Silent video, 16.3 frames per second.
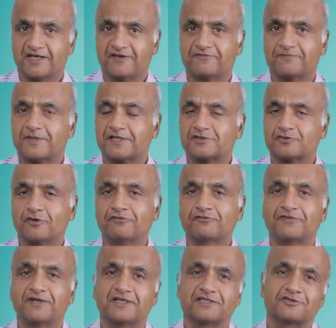if my
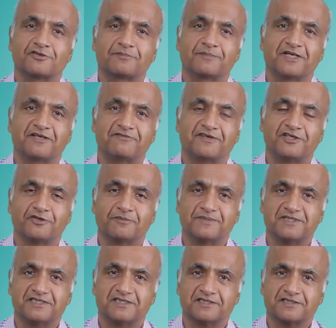software does not benefit your
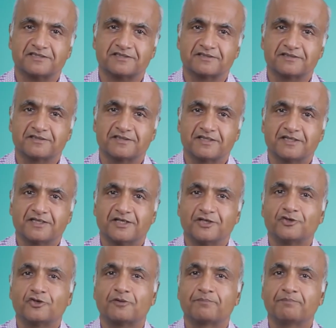business,
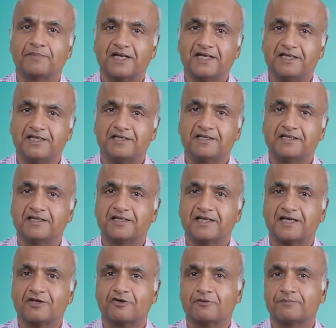your money
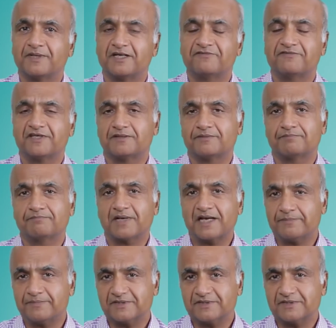cannot benefit my